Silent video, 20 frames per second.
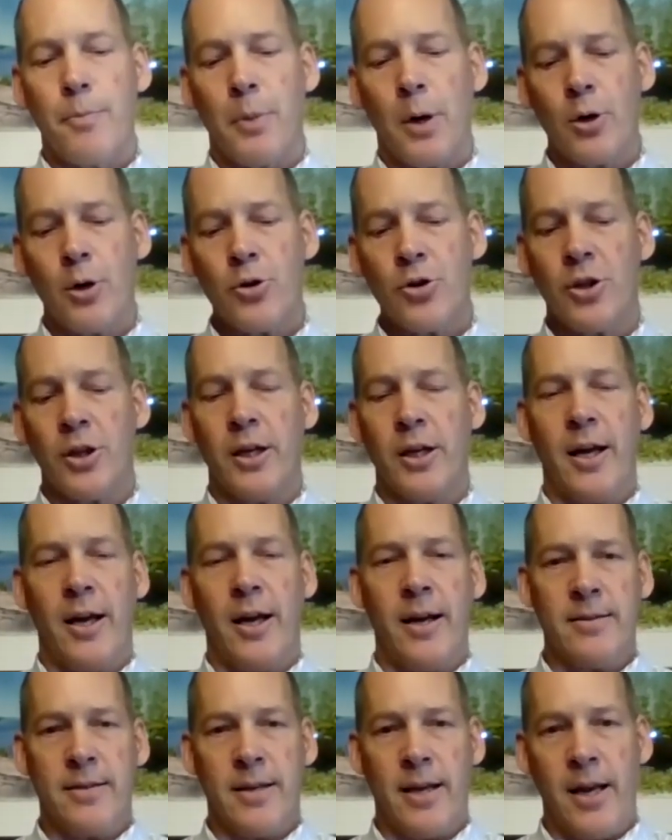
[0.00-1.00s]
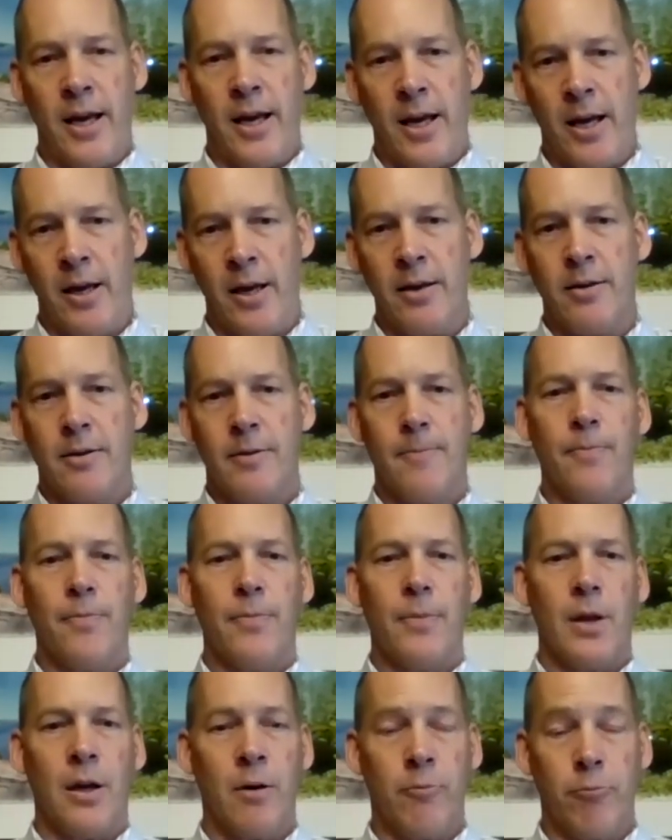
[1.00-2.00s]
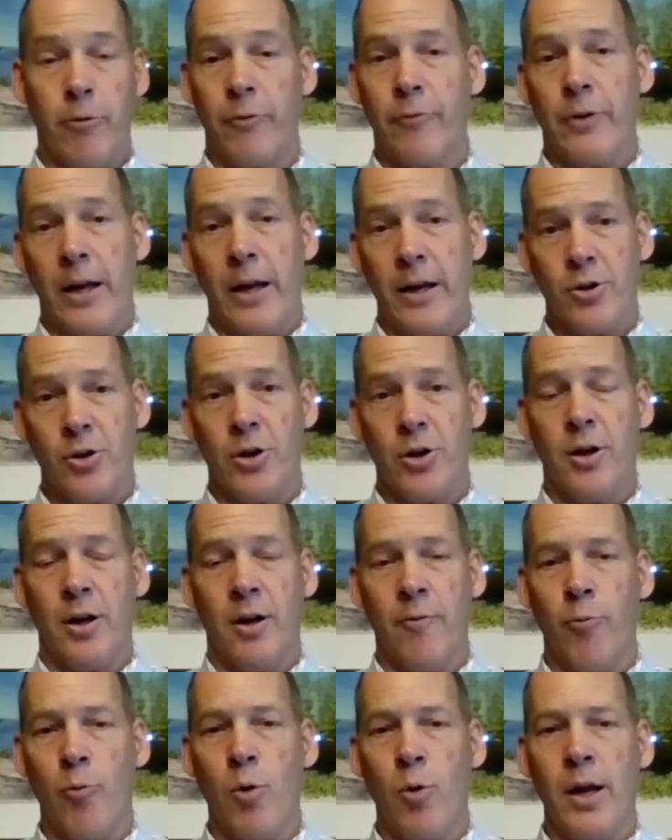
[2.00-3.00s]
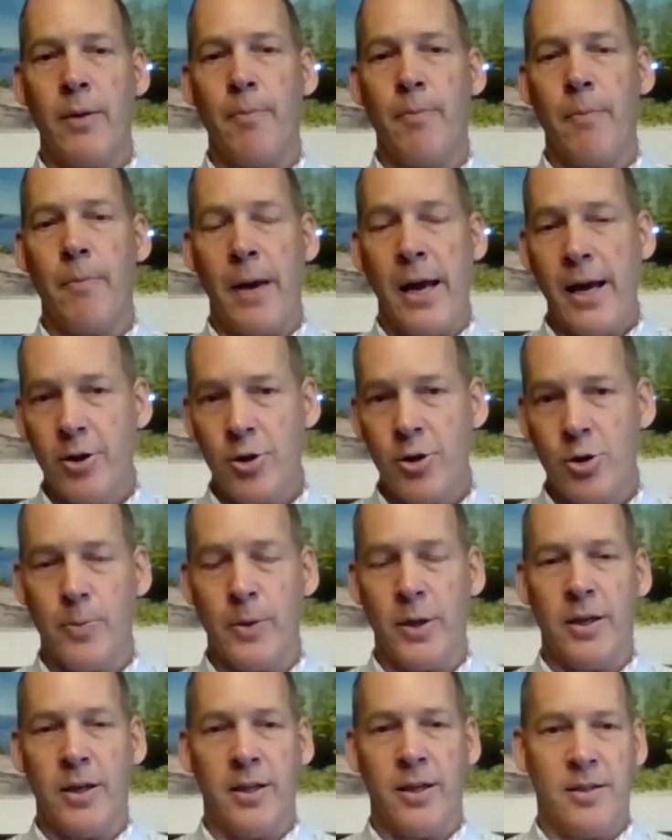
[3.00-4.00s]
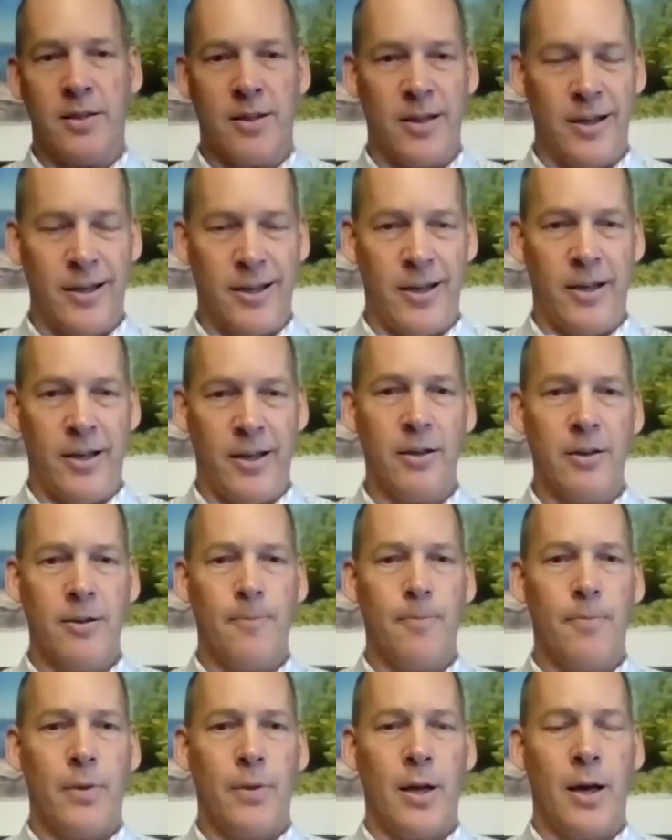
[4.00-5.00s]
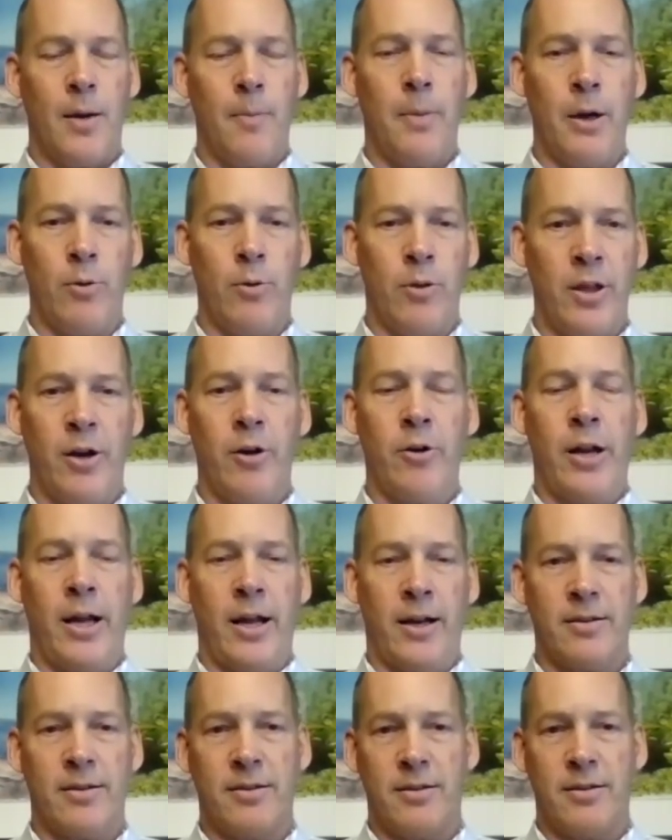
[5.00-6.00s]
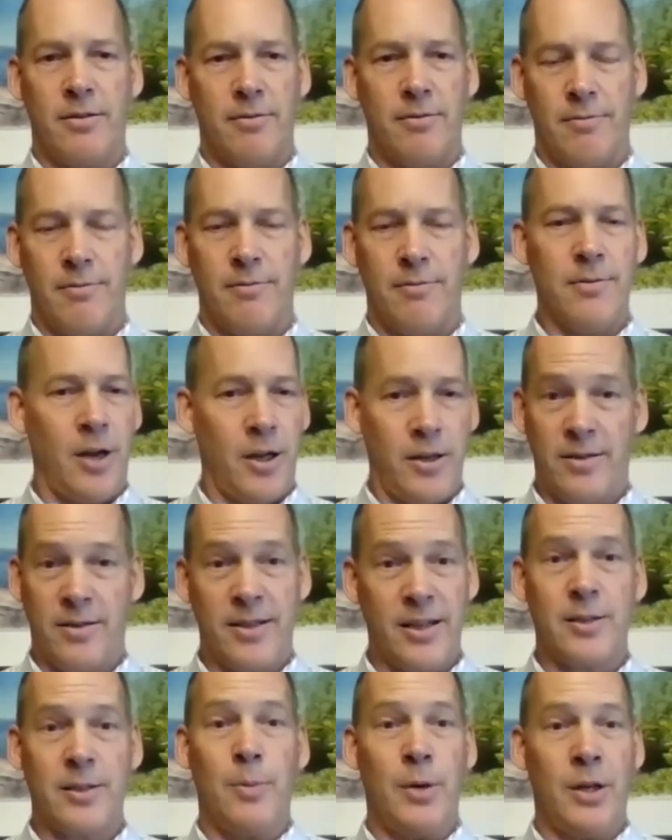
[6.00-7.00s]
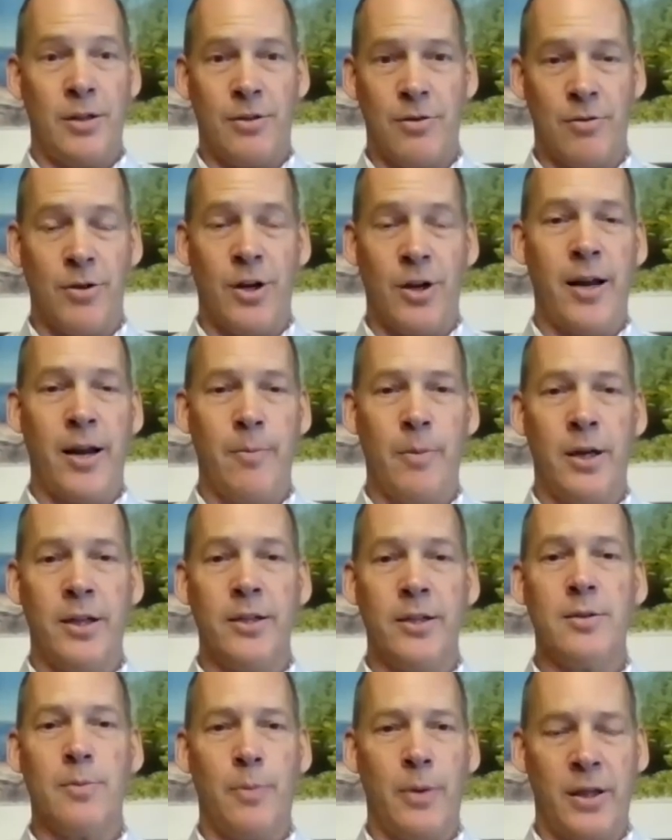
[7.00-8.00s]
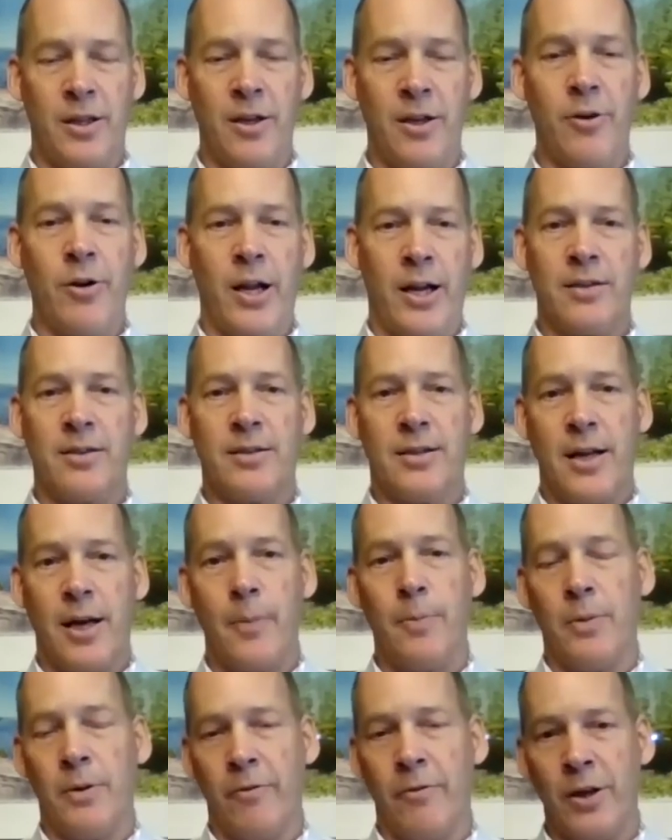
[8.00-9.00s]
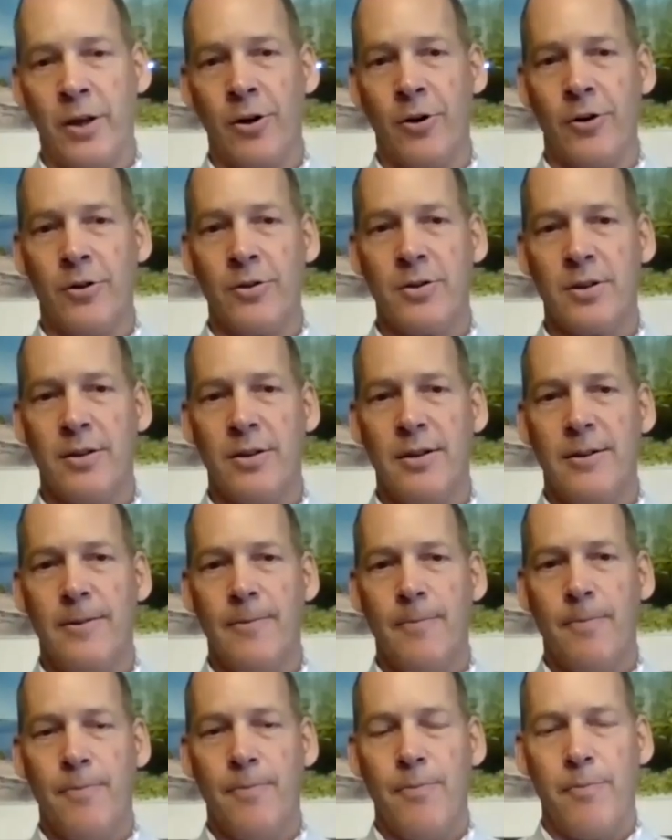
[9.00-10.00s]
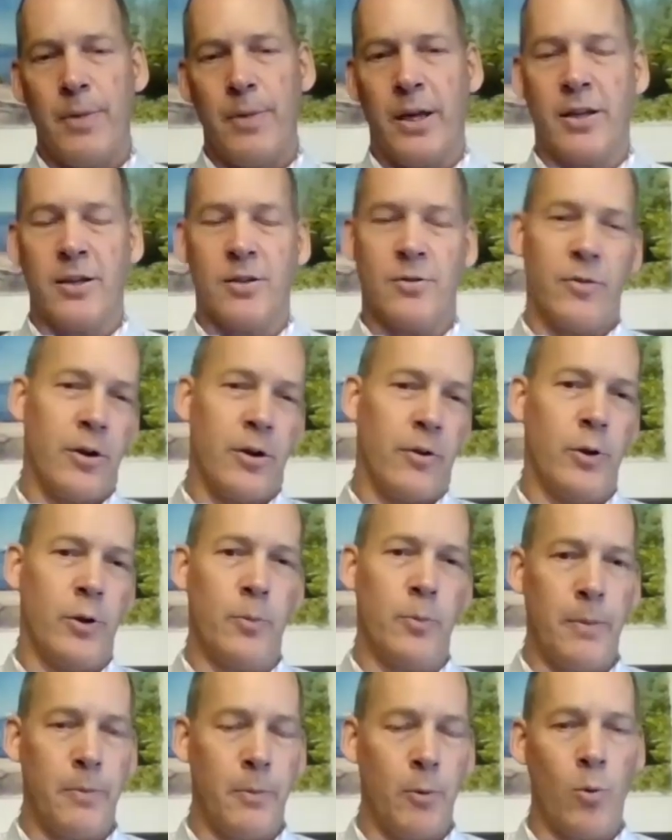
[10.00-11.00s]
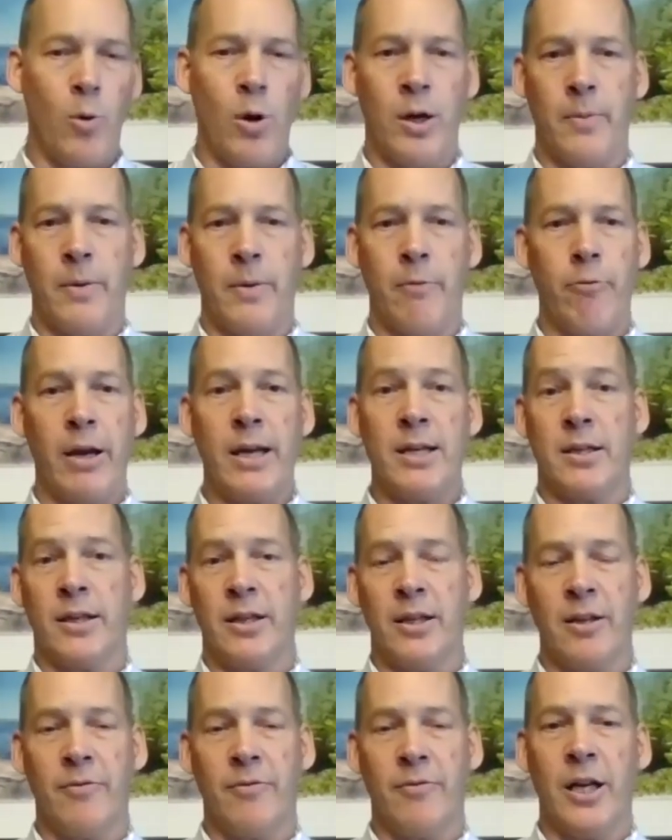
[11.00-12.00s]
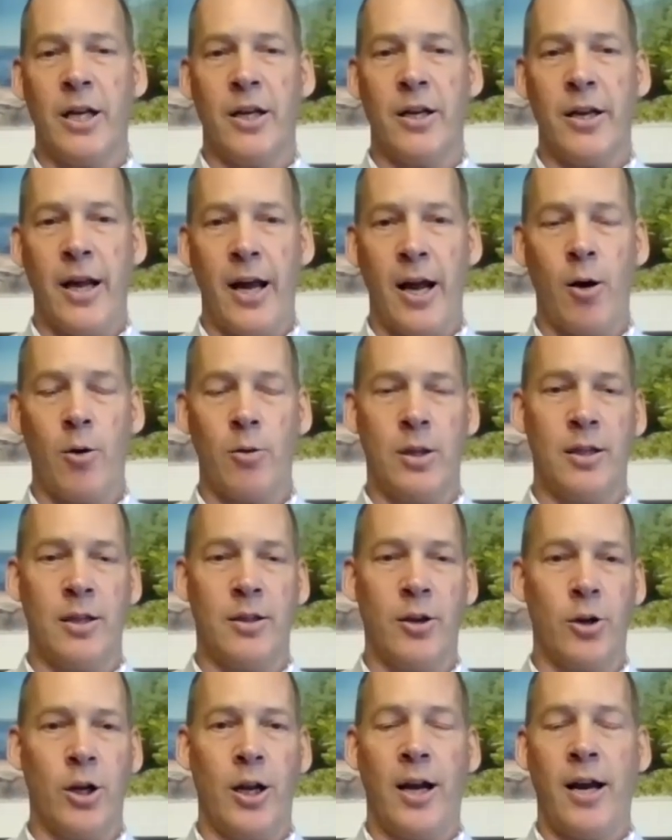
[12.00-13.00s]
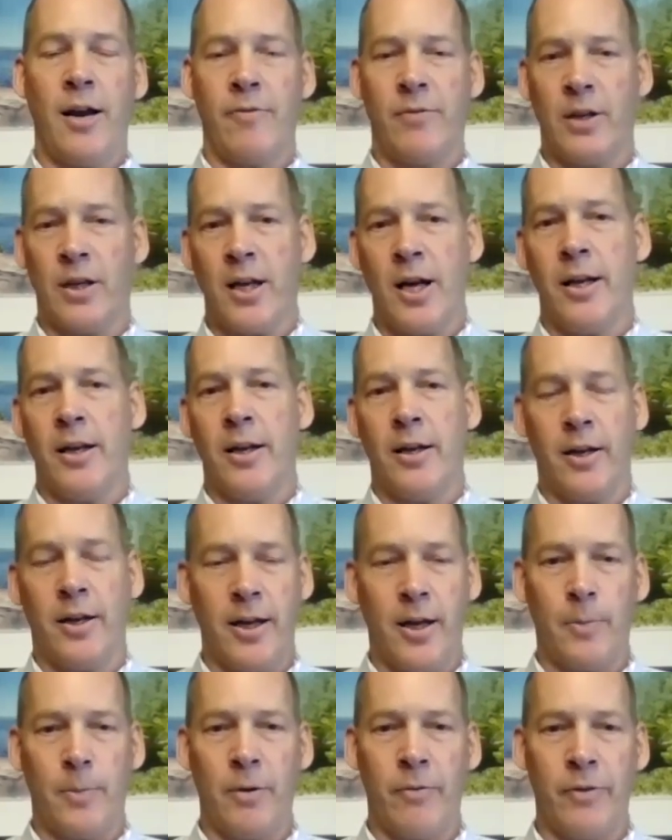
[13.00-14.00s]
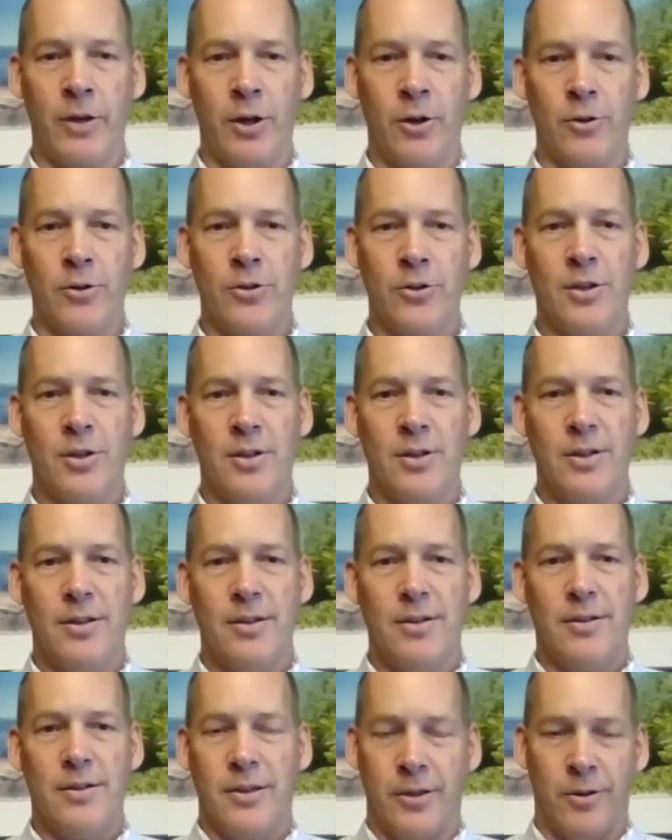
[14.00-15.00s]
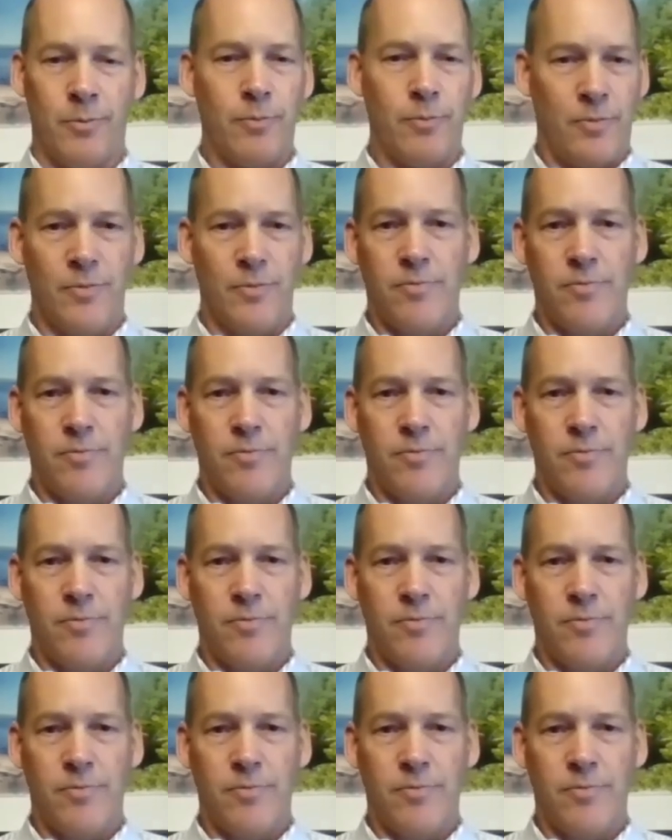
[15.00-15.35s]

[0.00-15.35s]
partially as a reflection of what management is thinking about their next, not 6 months or 9 months, but their next couple of years, because very few people want to be raising a dividend now that they're going to have to cut in a couple of years. You know,